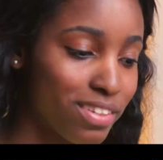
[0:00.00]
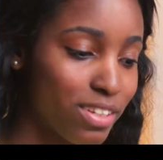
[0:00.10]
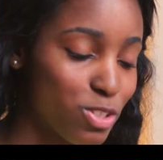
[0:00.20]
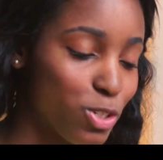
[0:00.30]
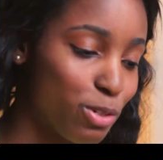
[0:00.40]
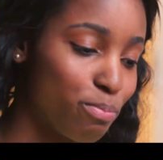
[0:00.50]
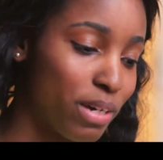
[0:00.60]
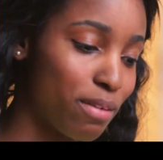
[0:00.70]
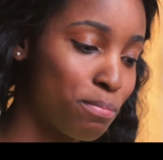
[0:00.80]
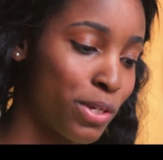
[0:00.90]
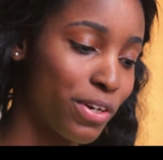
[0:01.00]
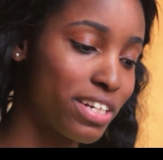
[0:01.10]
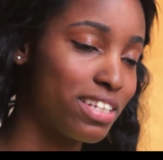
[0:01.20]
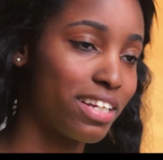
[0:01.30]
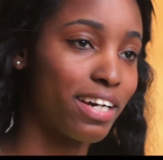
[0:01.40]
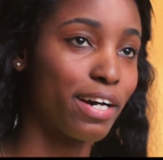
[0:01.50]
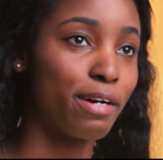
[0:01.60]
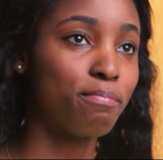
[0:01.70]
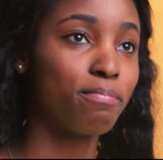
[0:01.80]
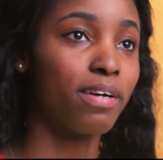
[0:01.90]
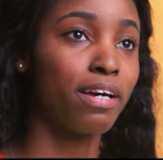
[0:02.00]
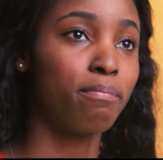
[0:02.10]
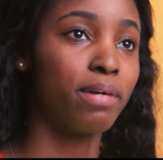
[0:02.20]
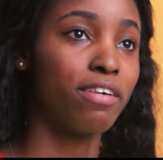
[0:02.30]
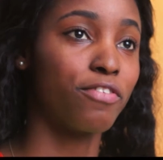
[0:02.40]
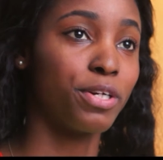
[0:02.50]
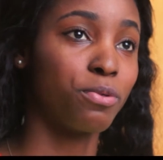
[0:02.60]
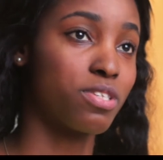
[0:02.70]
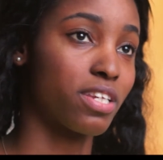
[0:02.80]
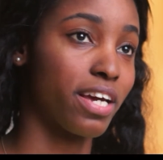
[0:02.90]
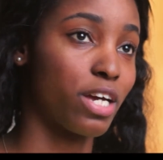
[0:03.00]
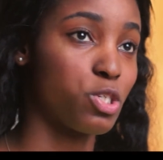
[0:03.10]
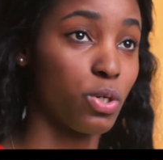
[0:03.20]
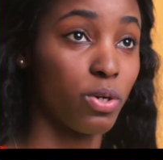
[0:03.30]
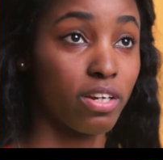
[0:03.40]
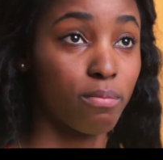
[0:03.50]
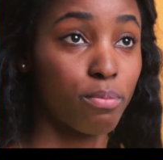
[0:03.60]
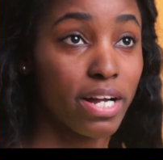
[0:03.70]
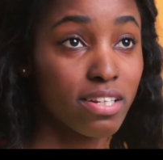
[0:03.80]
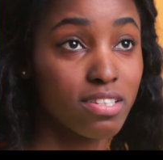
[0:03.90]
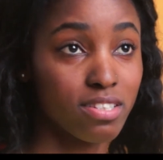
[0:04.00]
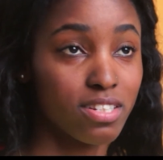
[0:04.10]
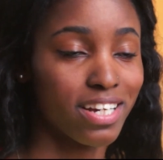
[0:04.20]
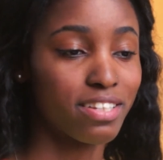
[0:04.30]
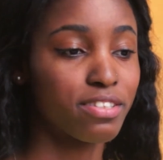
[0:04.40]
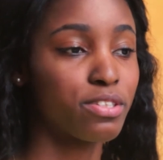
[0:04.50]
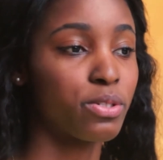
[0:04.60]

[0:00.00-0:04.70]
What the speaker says: So my period didn't come, and my friend was like, I should go get a pregnancy test.